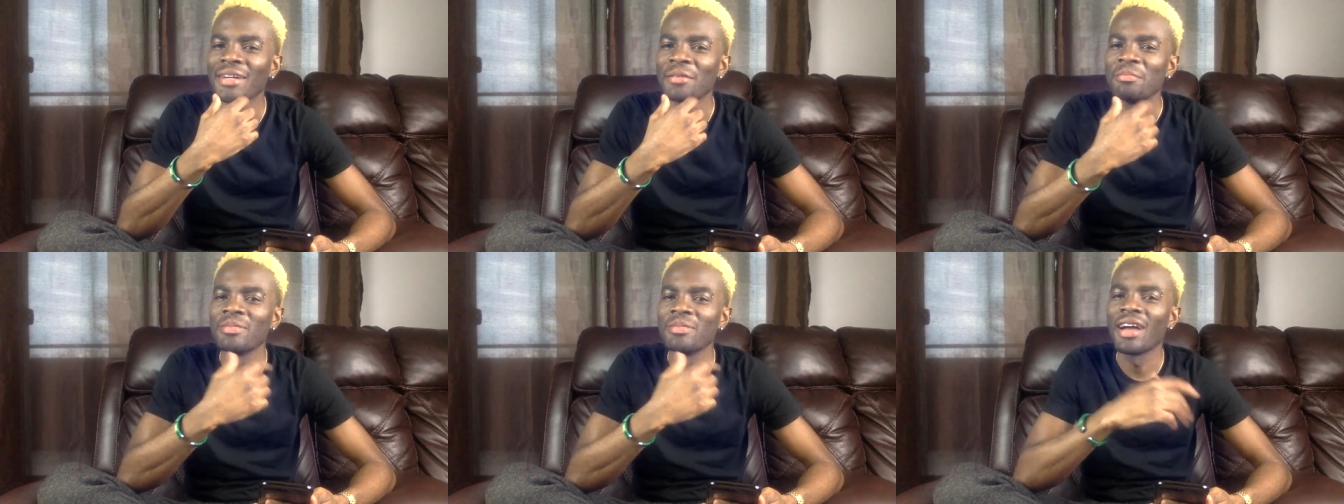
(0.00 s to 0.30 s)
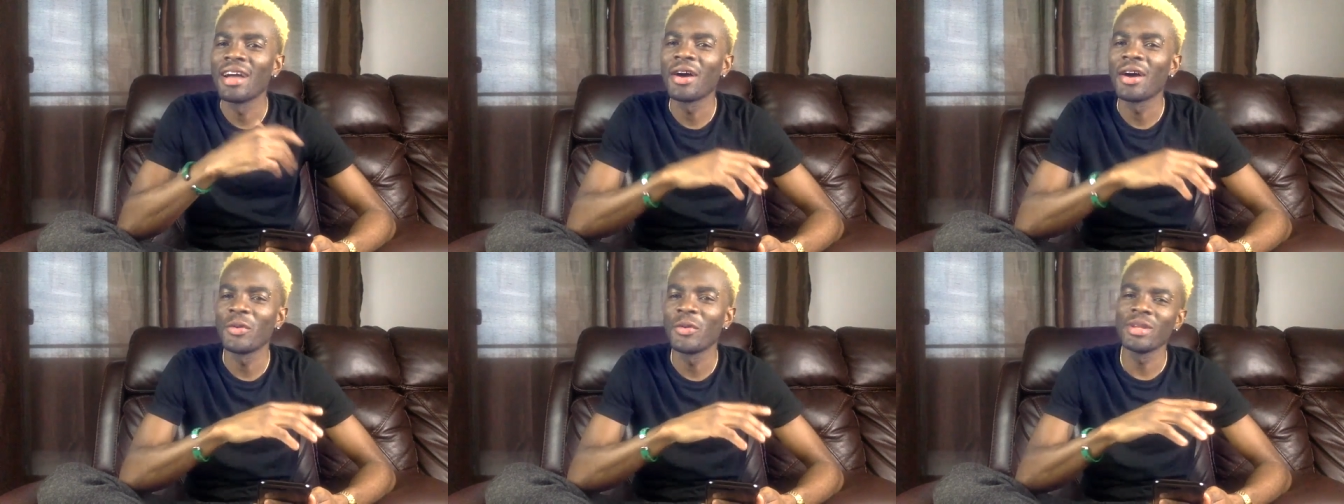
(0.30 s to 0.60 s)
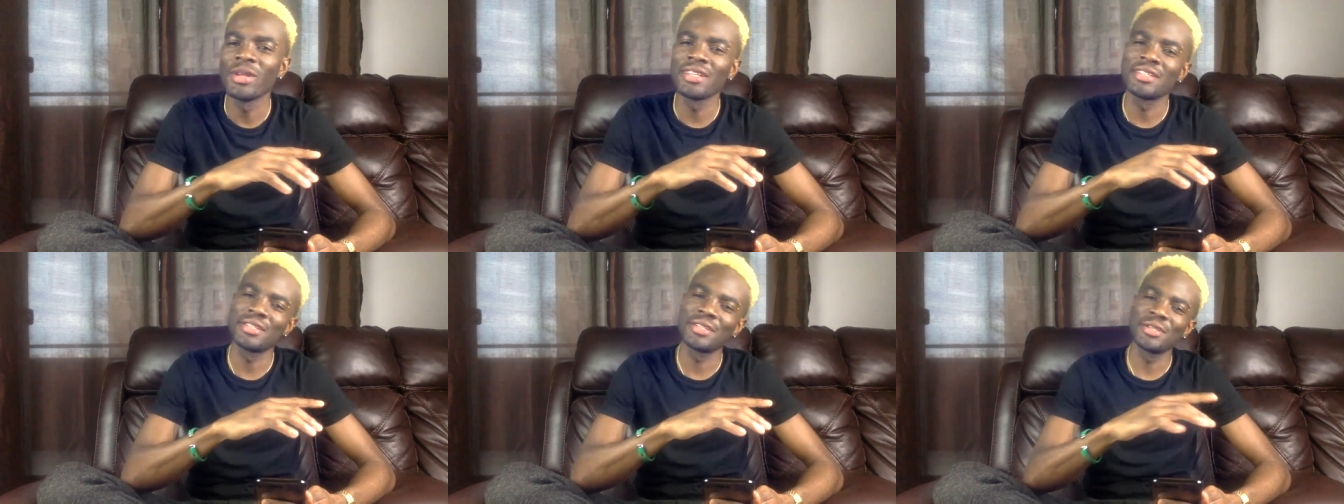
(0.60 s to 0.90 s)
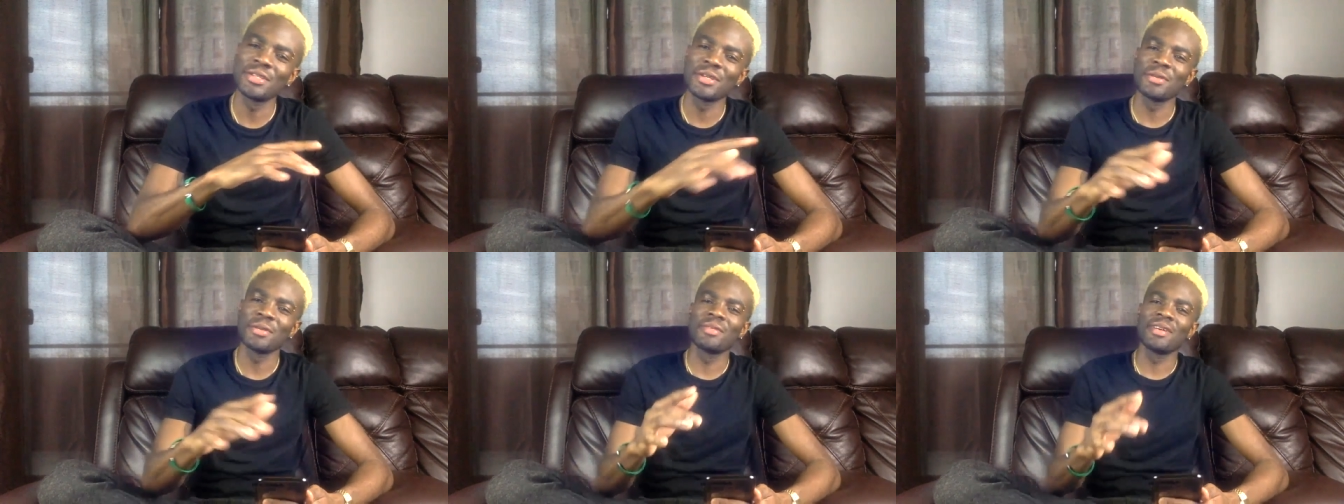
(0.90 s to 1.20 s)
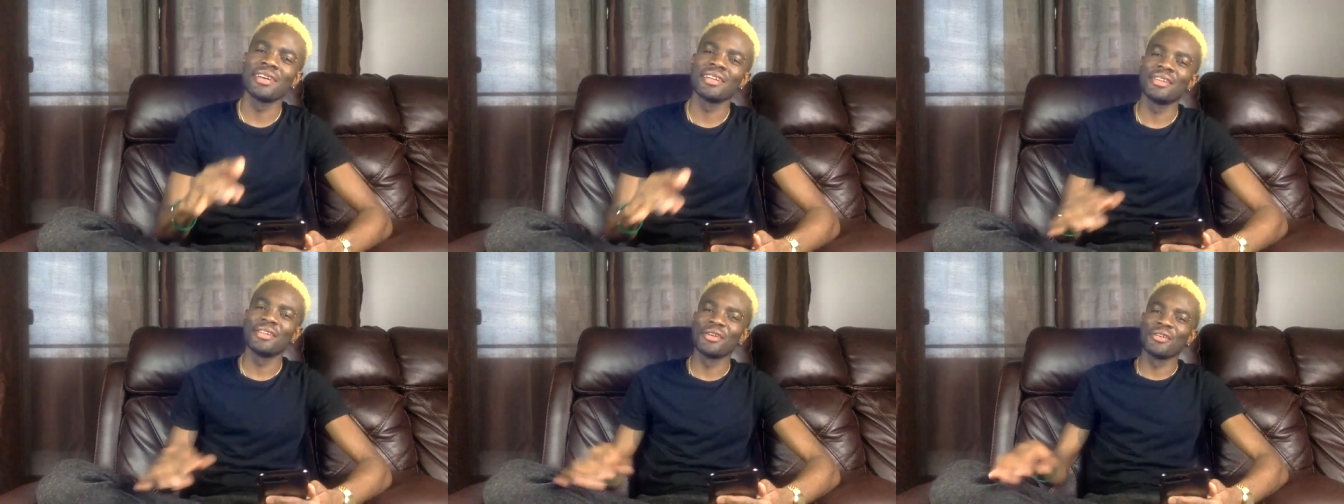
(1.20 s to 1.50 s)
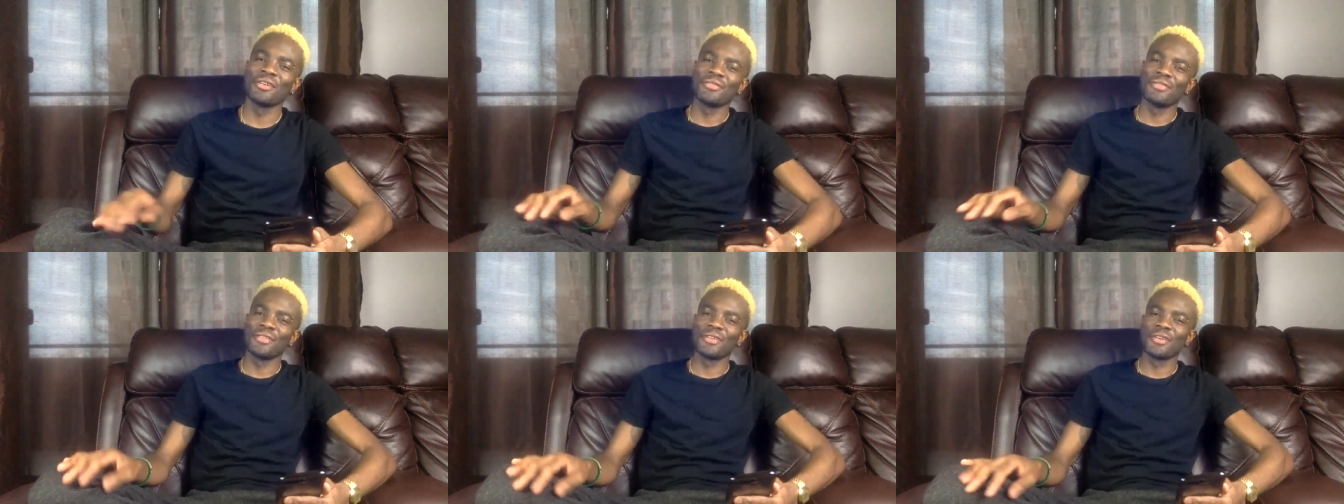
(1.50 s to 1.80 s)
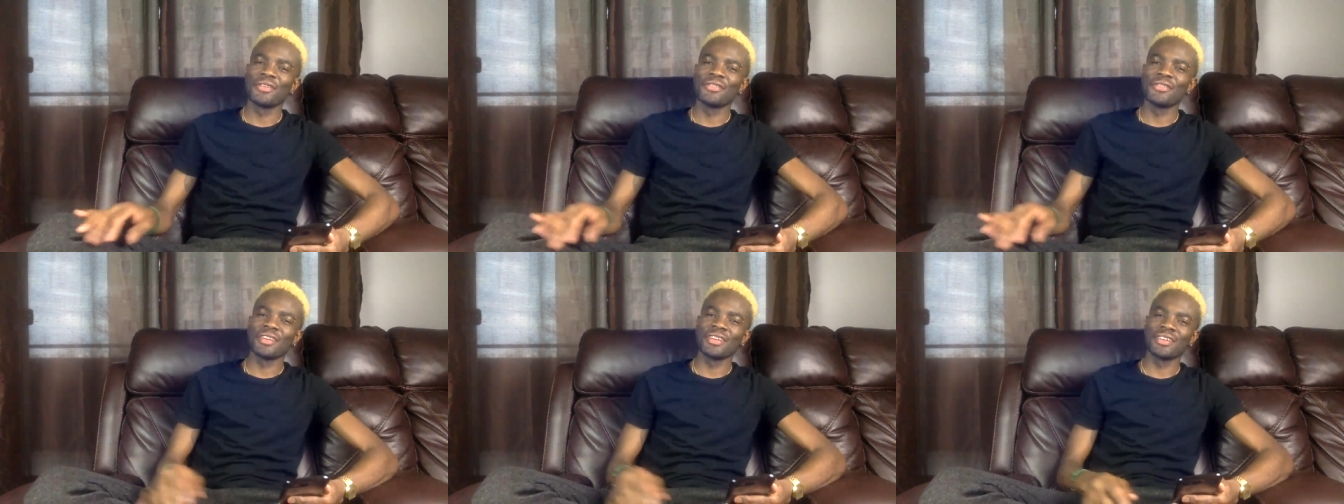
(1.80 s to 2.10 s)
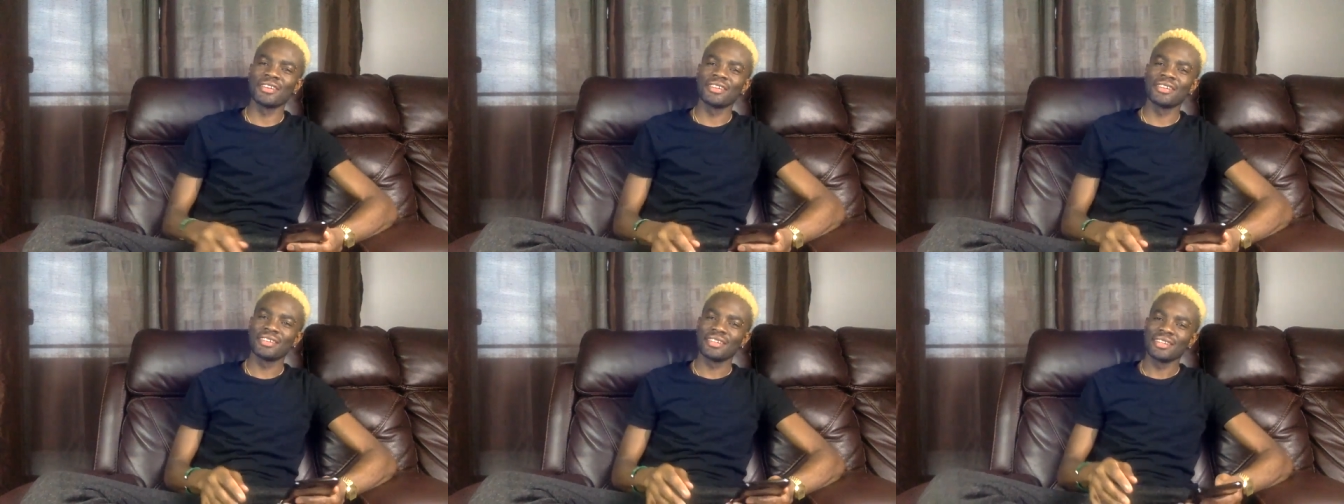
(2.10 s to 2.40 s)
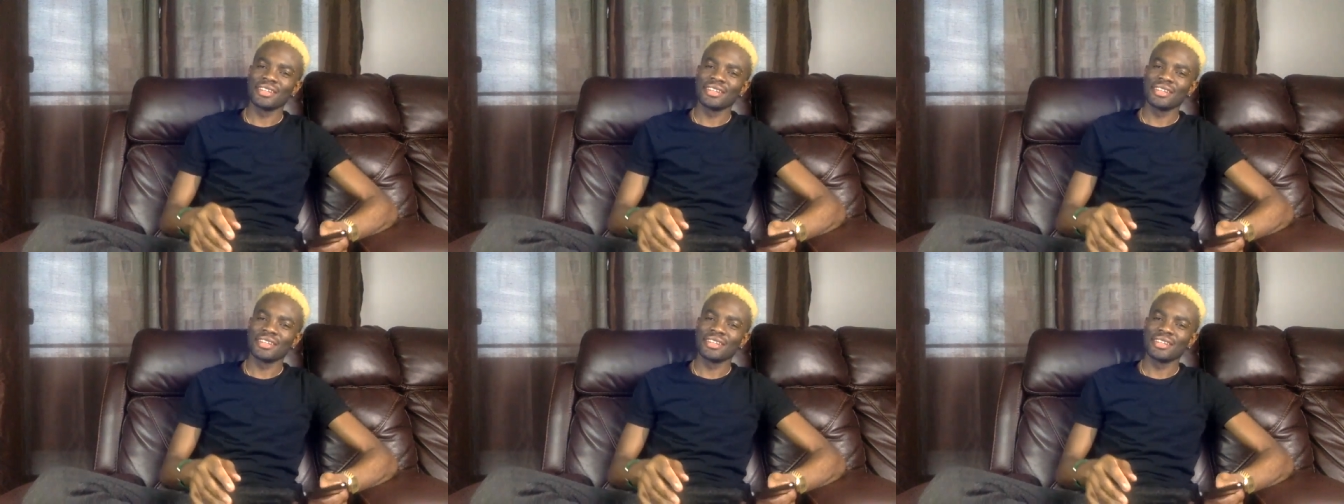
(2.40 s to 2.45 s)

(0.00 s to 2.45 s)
Now we see you, man. Enough love, you know?